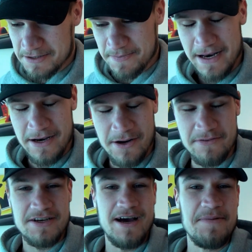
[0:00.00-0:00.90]
spent a lot
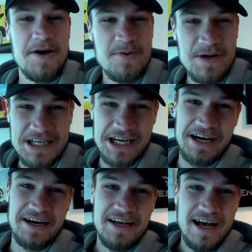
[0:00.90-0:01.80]
of time wishing
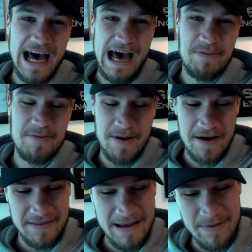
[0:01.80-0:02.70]
her a happy birthday,